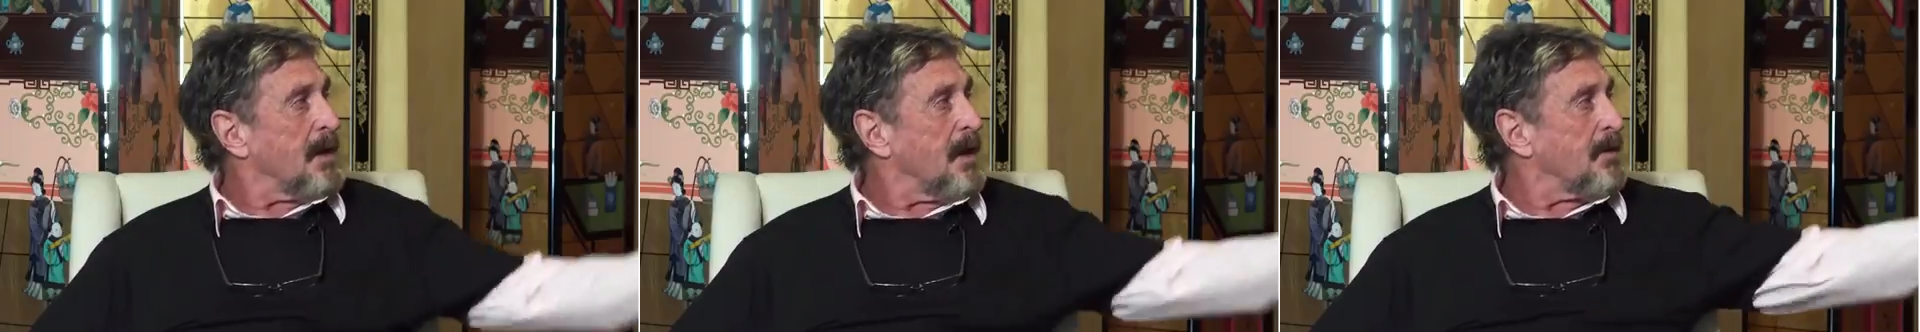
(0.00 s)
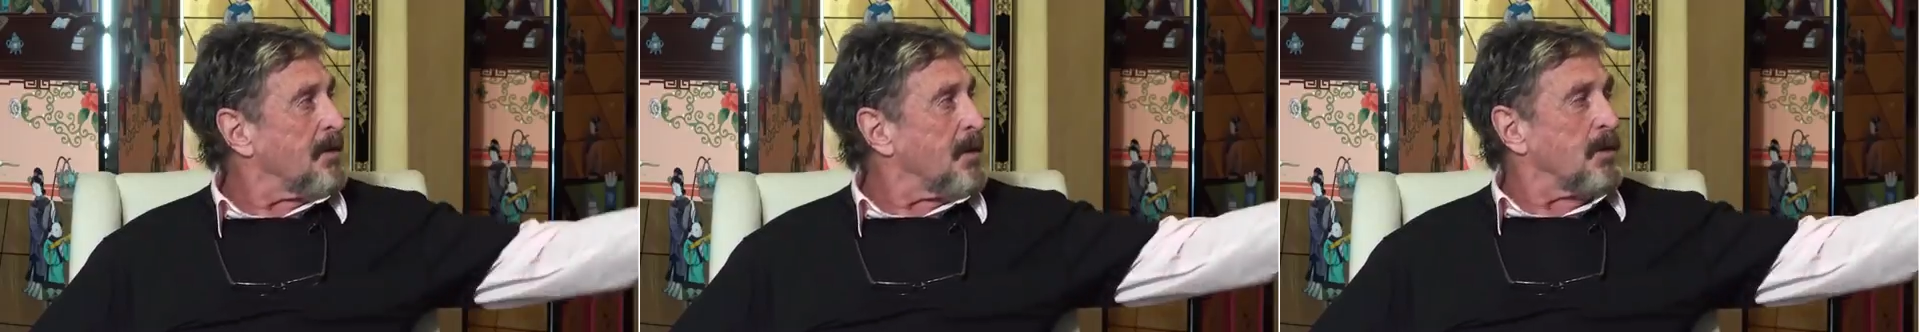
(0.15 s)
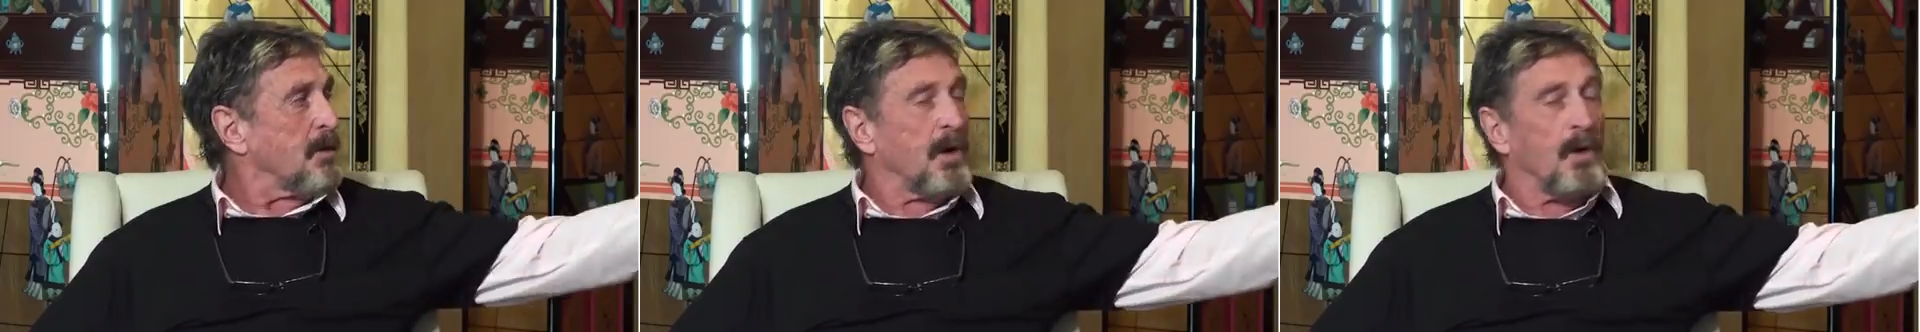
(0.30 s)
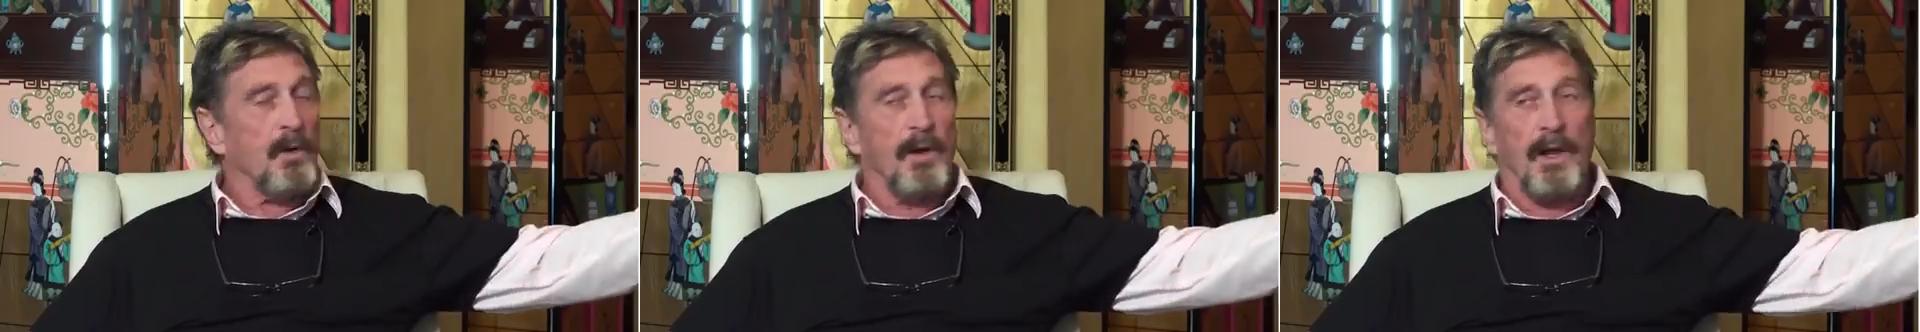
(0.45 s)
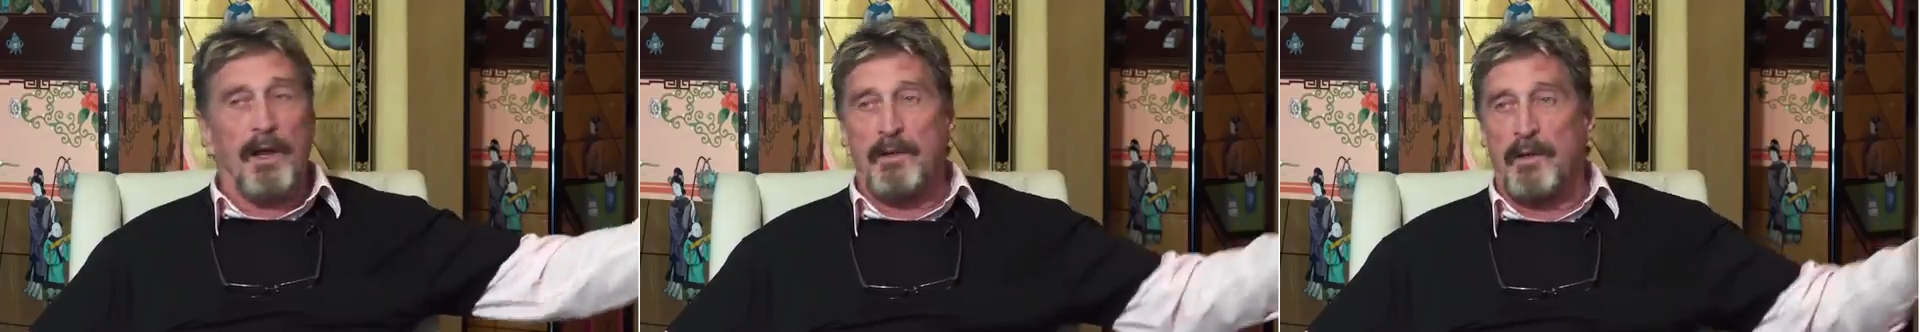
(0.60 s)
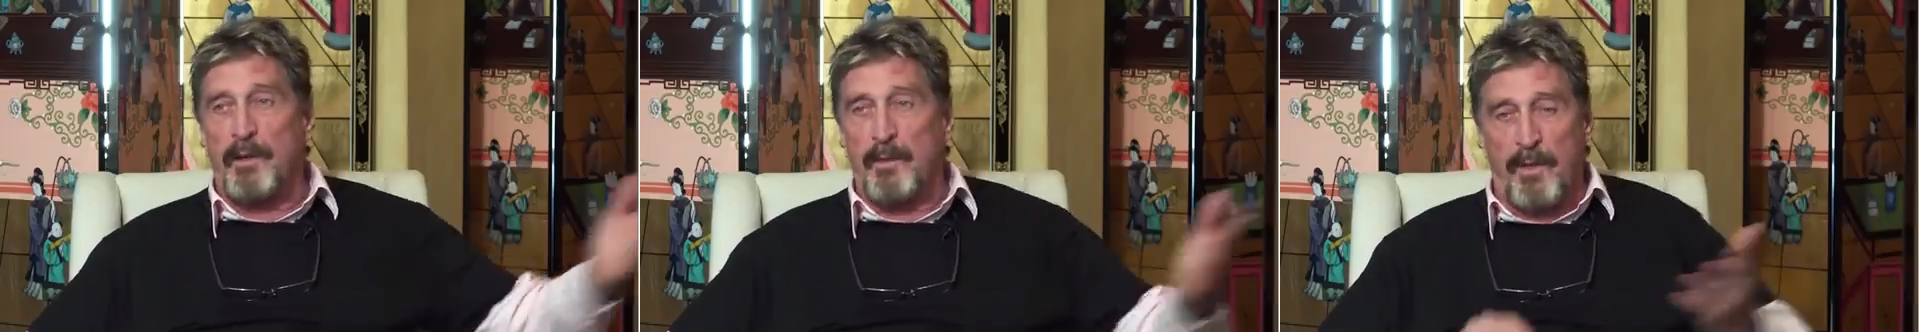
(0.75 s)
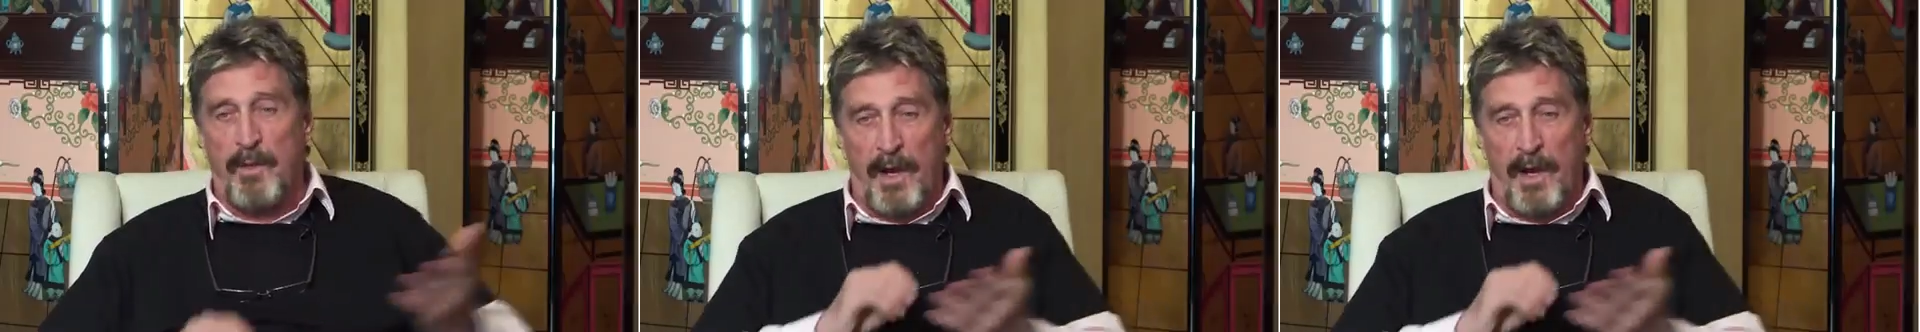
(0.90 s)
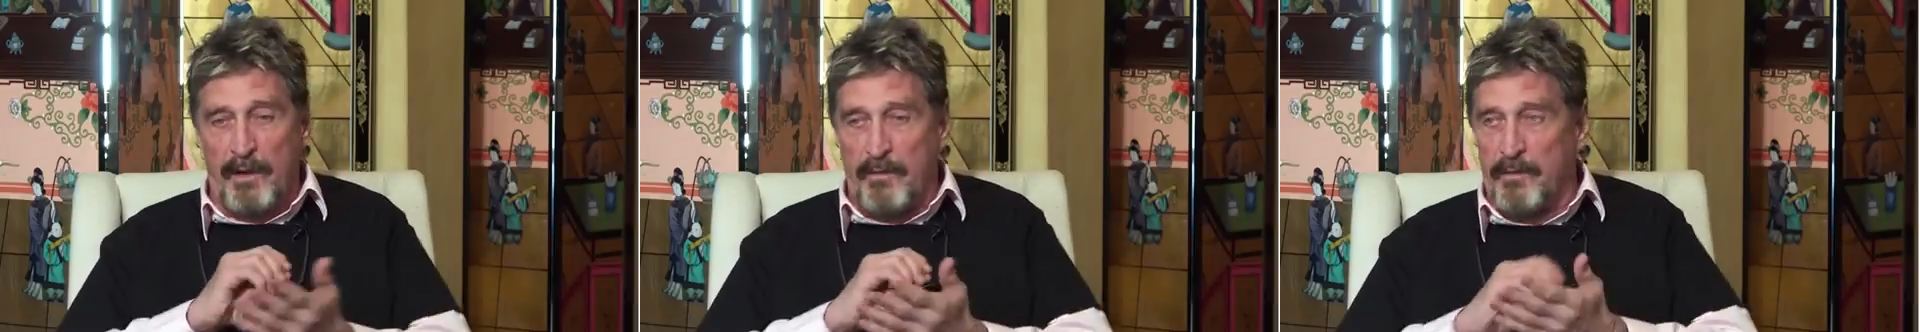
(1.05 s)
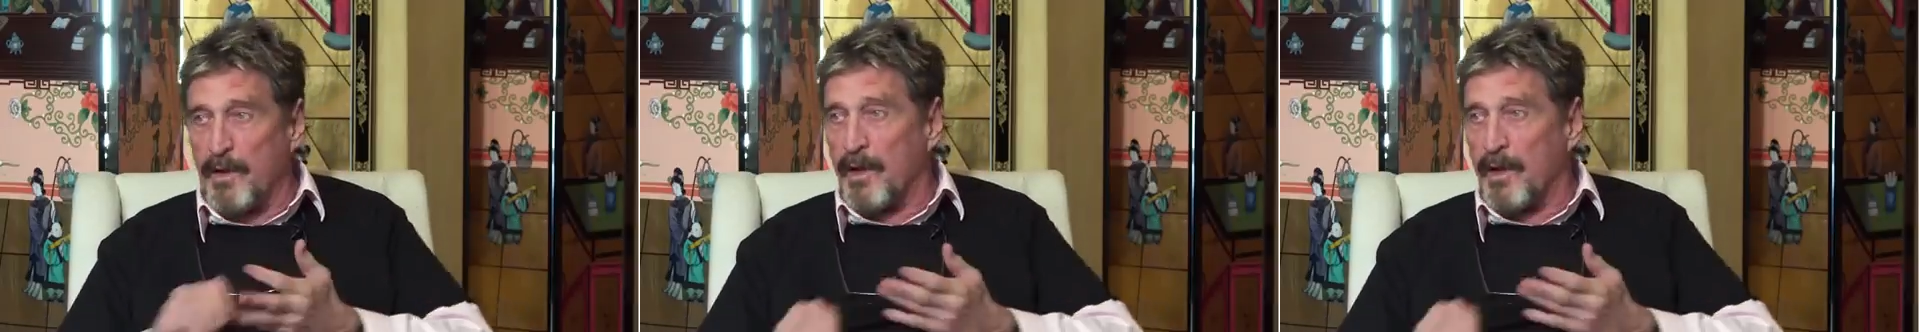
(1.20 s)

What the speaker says: I've got to go down to the bank,